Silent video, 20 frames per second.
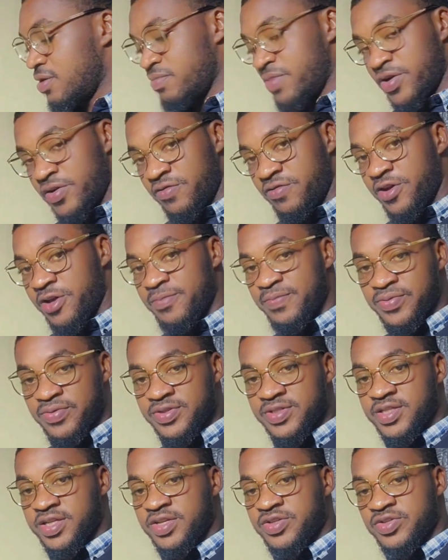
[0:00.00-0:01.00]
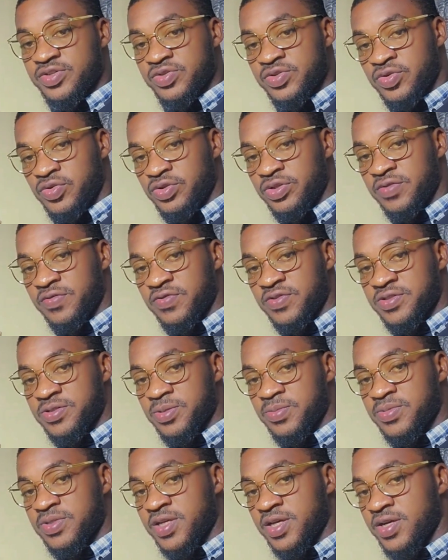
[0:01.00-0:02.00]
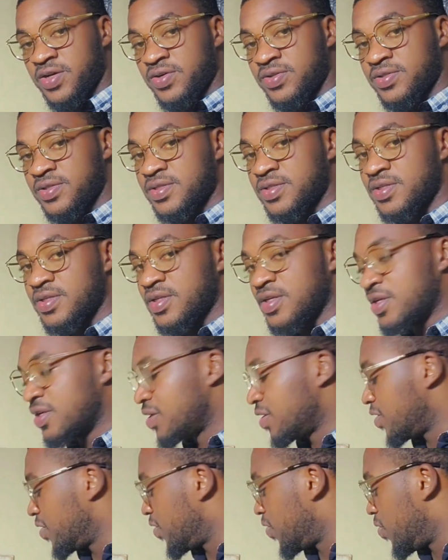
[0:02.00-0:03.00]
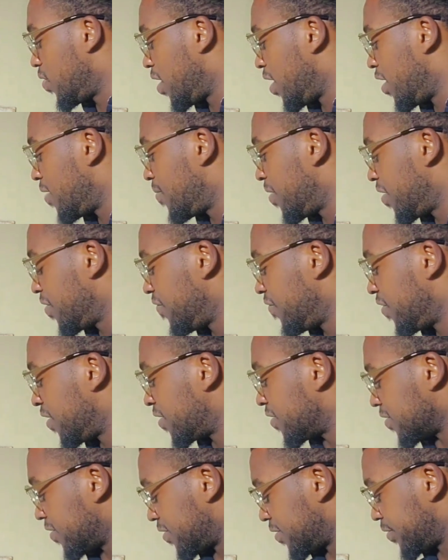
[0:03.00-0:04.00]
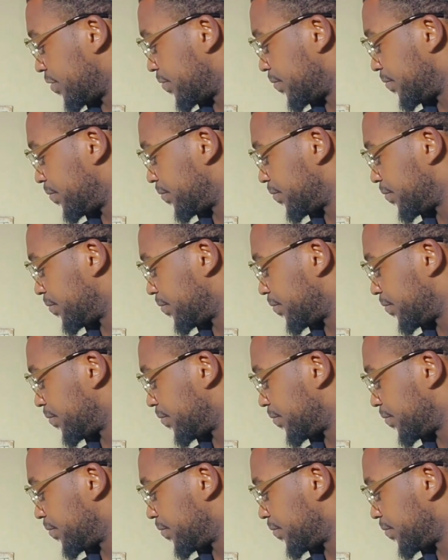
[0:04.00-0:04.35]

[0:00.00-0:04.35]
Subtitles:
Maneuver in process, you hold on for some seconds while it maneuvers.